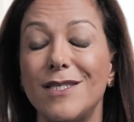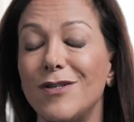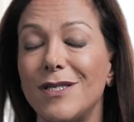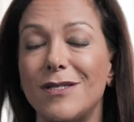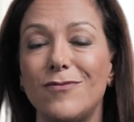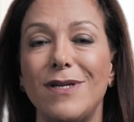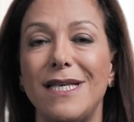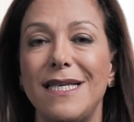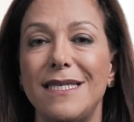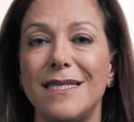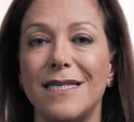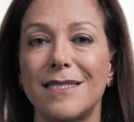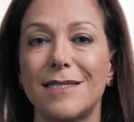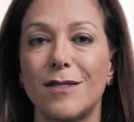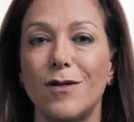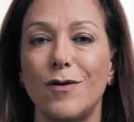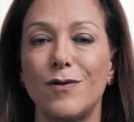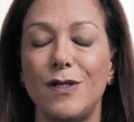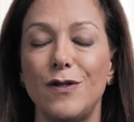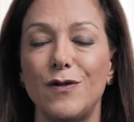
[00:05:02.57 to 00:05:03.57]
So it really does
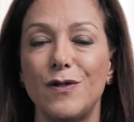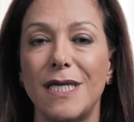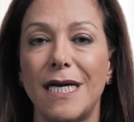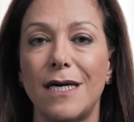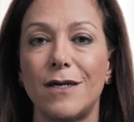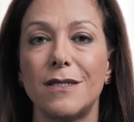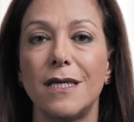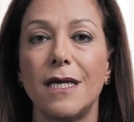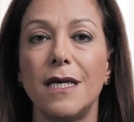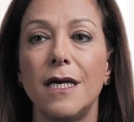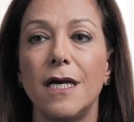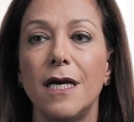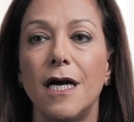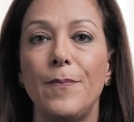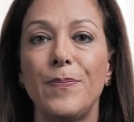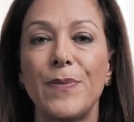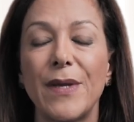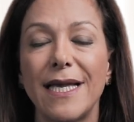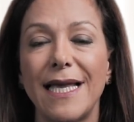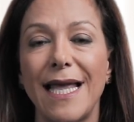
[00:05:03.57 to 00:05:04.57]
slow you down.
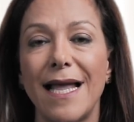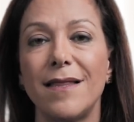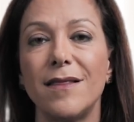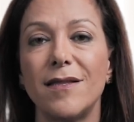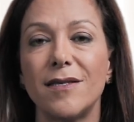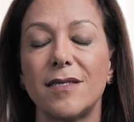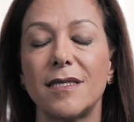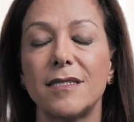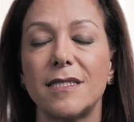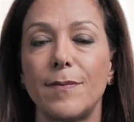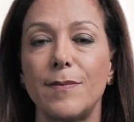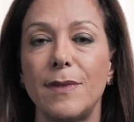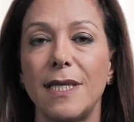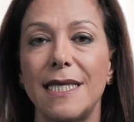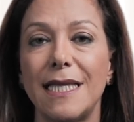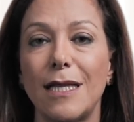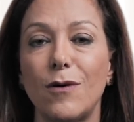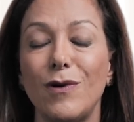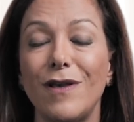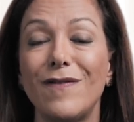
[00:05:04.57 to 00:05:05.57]
Again, this is
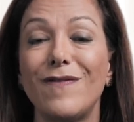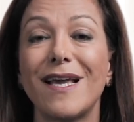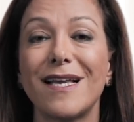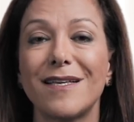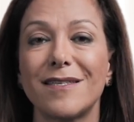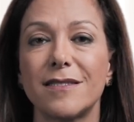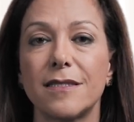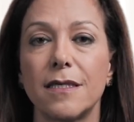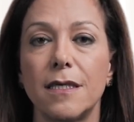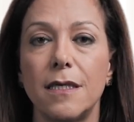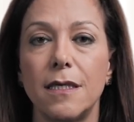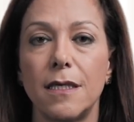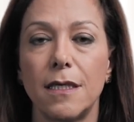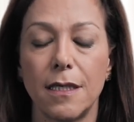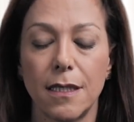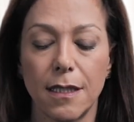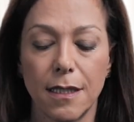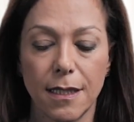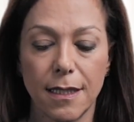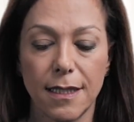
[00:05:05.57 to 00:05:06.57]
something that we fixed
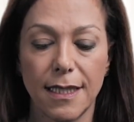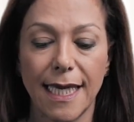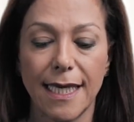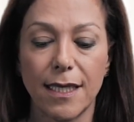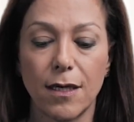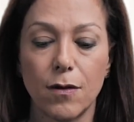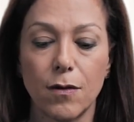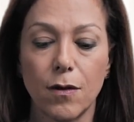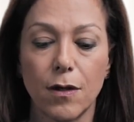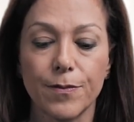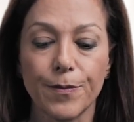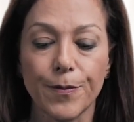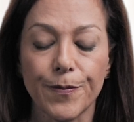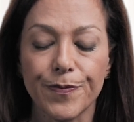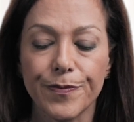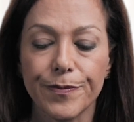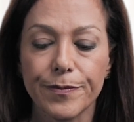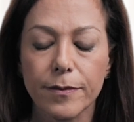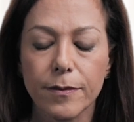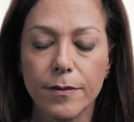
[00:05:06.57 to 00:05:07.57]
later on.
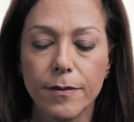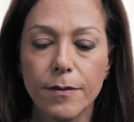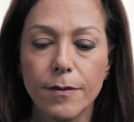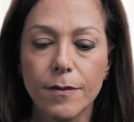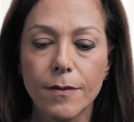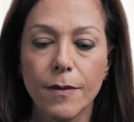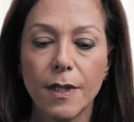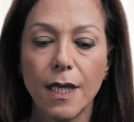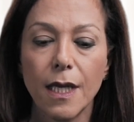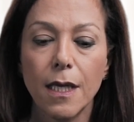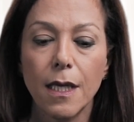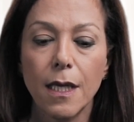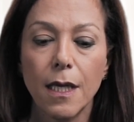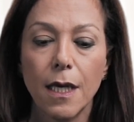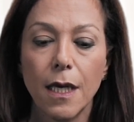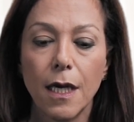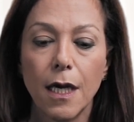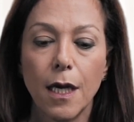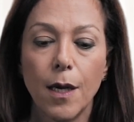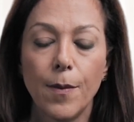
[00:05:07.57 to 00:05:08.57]

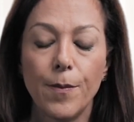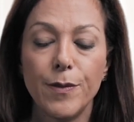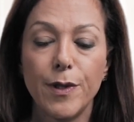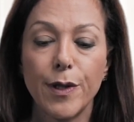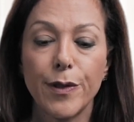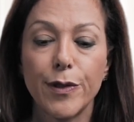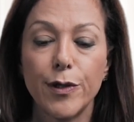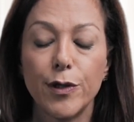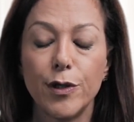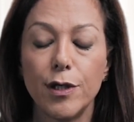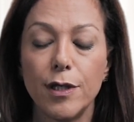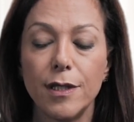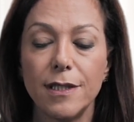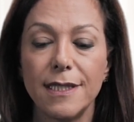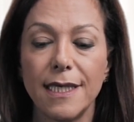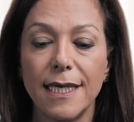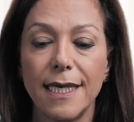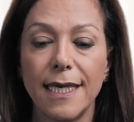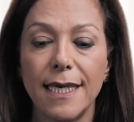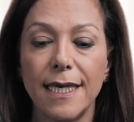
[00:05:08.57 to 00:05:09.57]
The
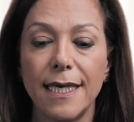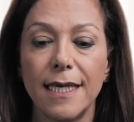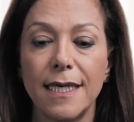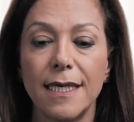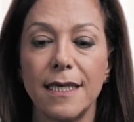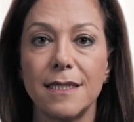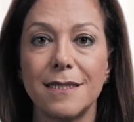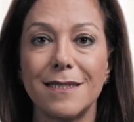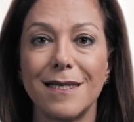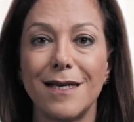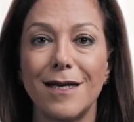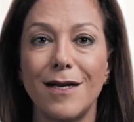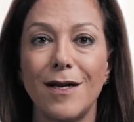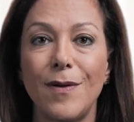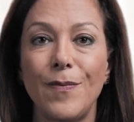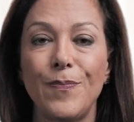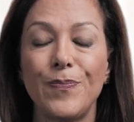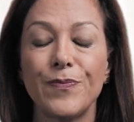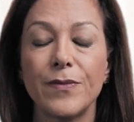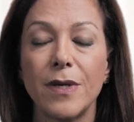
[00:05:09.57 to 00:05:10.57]
third is
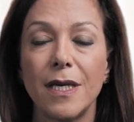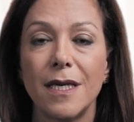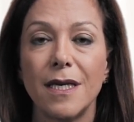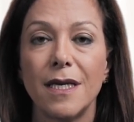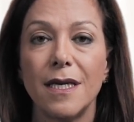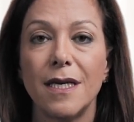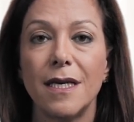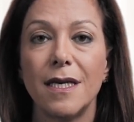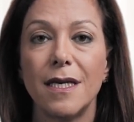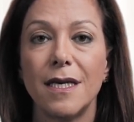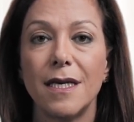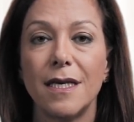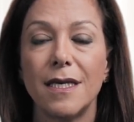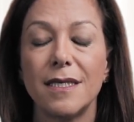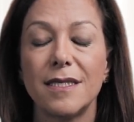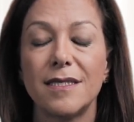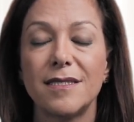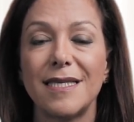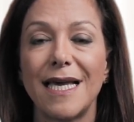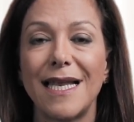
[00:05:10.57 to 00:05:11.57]

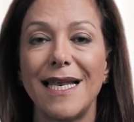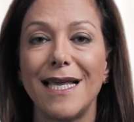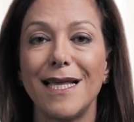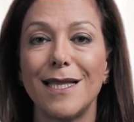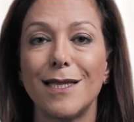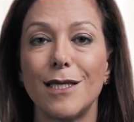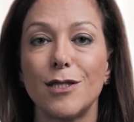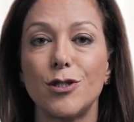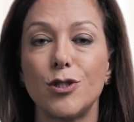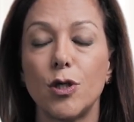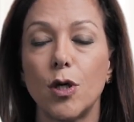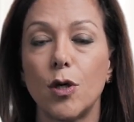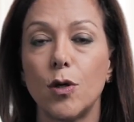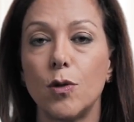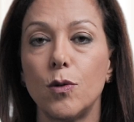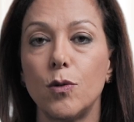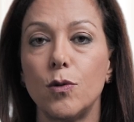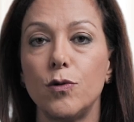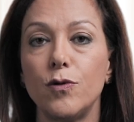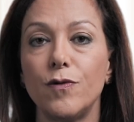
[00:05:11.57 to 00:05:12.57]
setting the
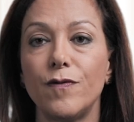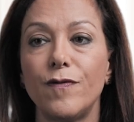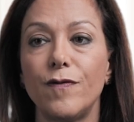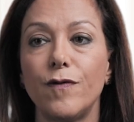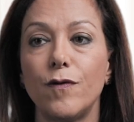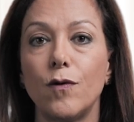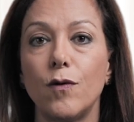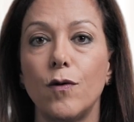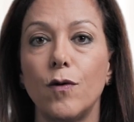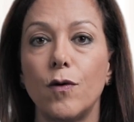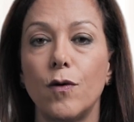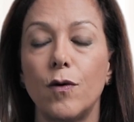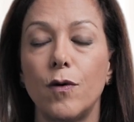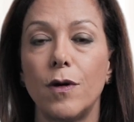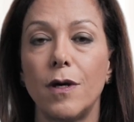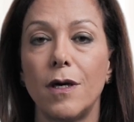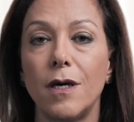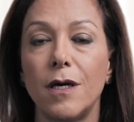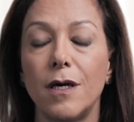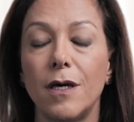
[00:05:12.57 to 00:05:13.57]
tone
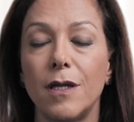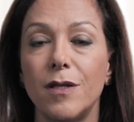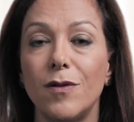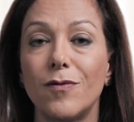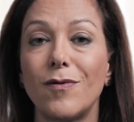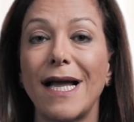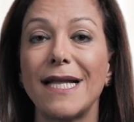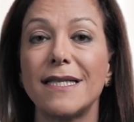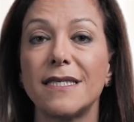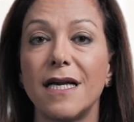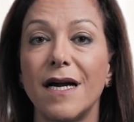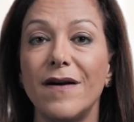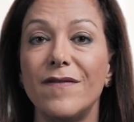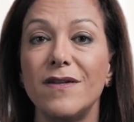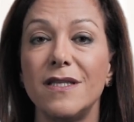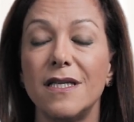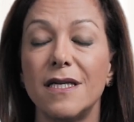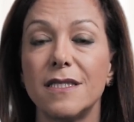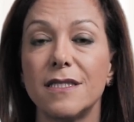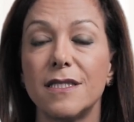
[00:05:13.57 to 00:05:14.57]
for the right
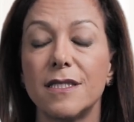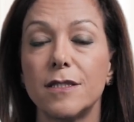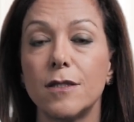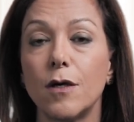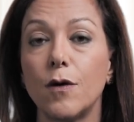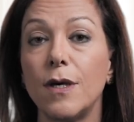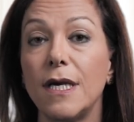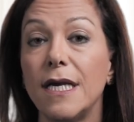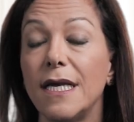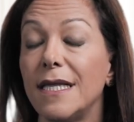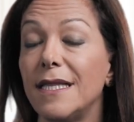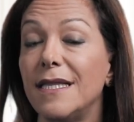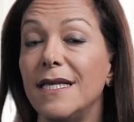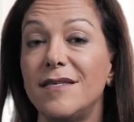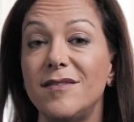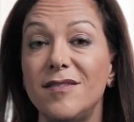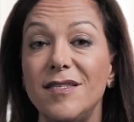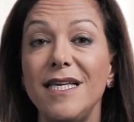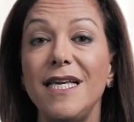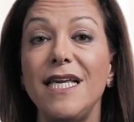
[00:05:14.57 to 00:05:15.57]
governance. So the
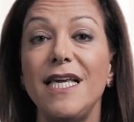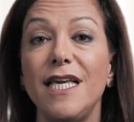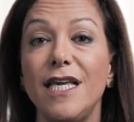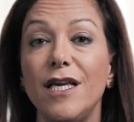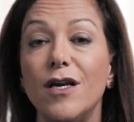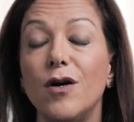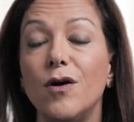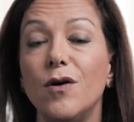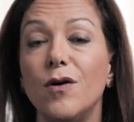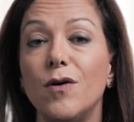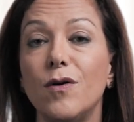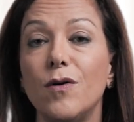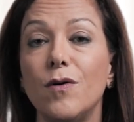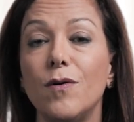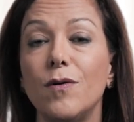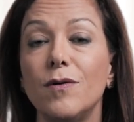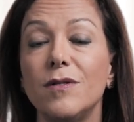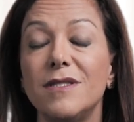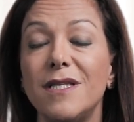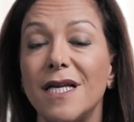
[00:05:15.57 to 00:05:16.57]

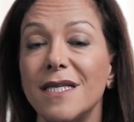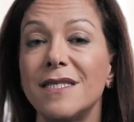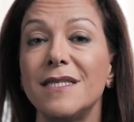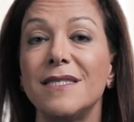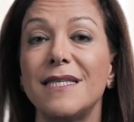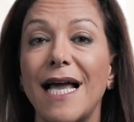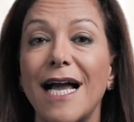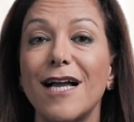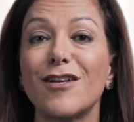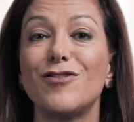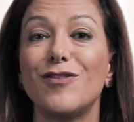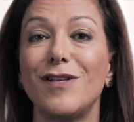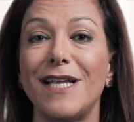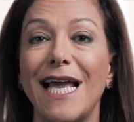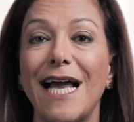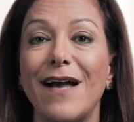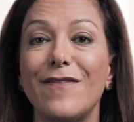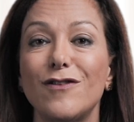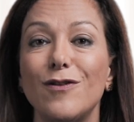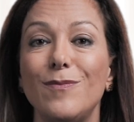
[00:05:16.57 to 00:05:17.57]
CEO doesn't actually
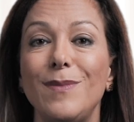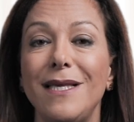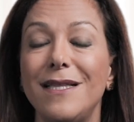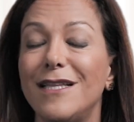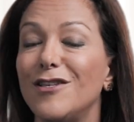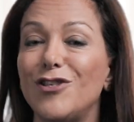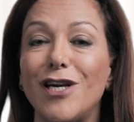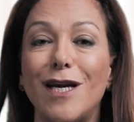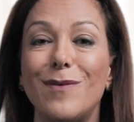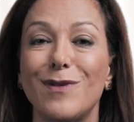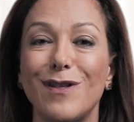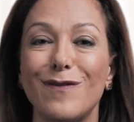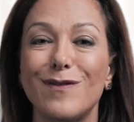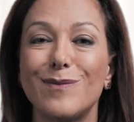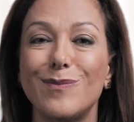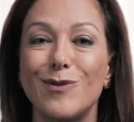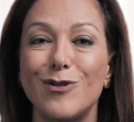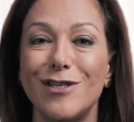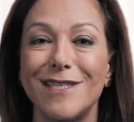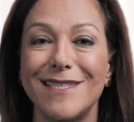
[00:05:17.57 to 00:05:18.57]
have to be the chairman of
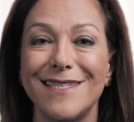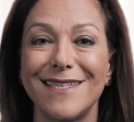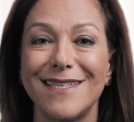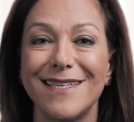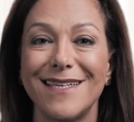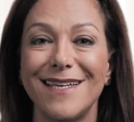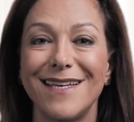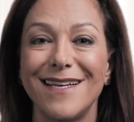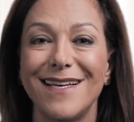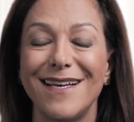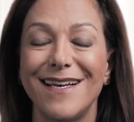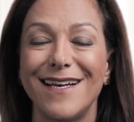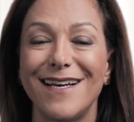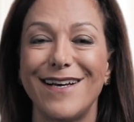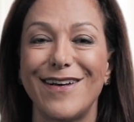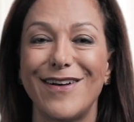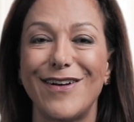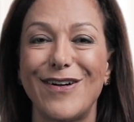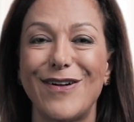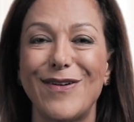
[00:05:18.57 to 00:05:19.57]
the board.
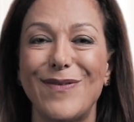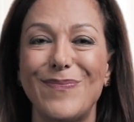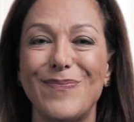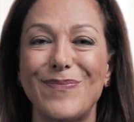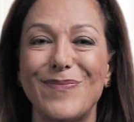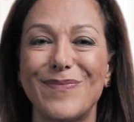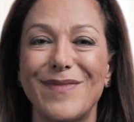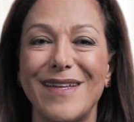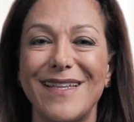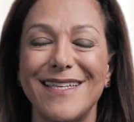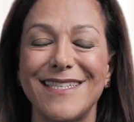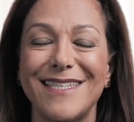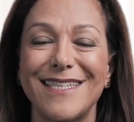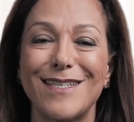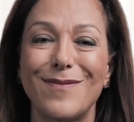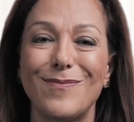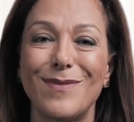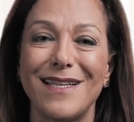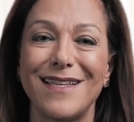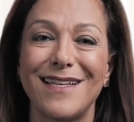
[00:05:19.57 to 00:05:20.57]
And this is
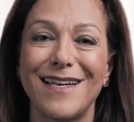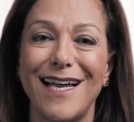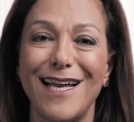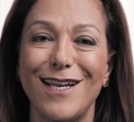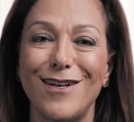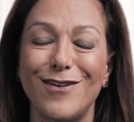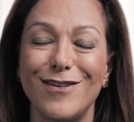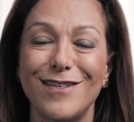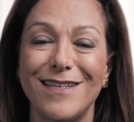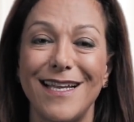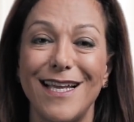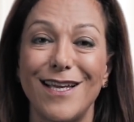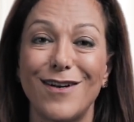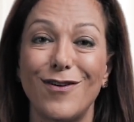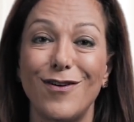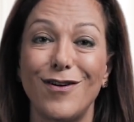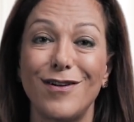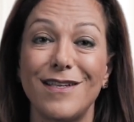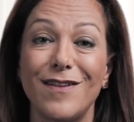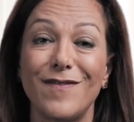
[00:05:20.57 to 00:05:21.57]
something that I learned later
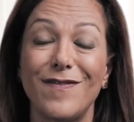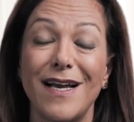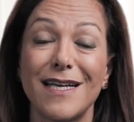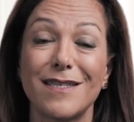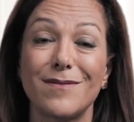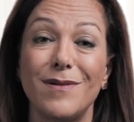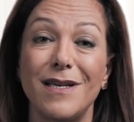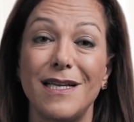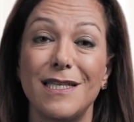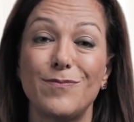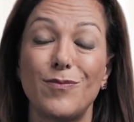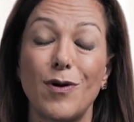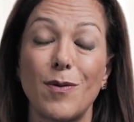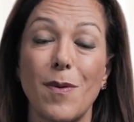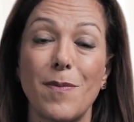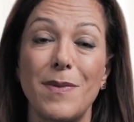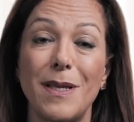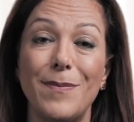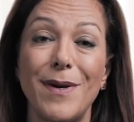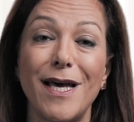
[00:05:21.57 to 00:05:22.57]
on. In fact, it's
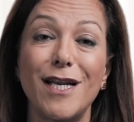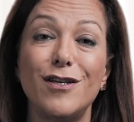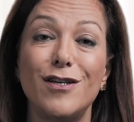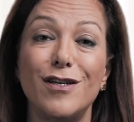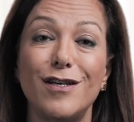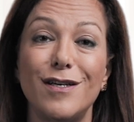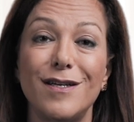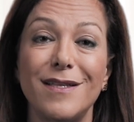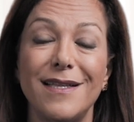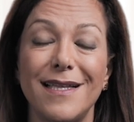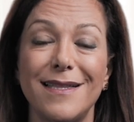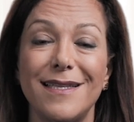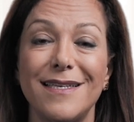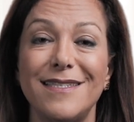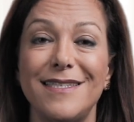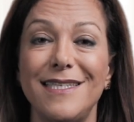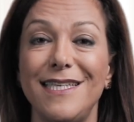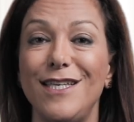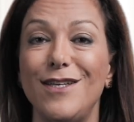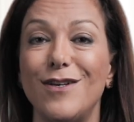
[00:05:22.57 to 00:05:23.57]
probably better that the
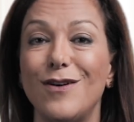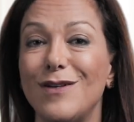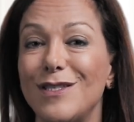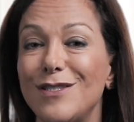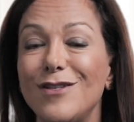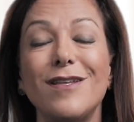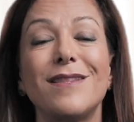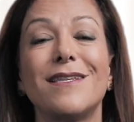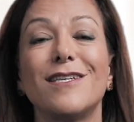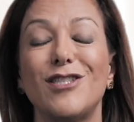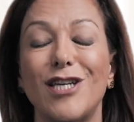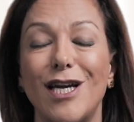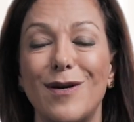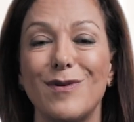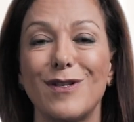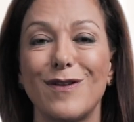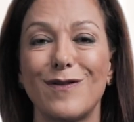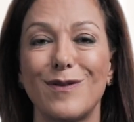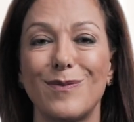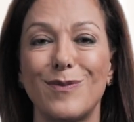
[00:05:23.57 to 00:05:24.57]
CEO is not the
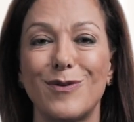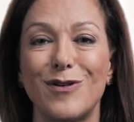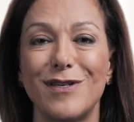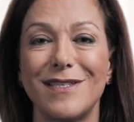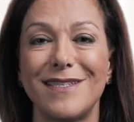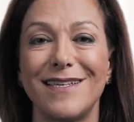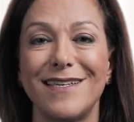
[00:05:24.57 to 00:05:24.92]
chairman of the board.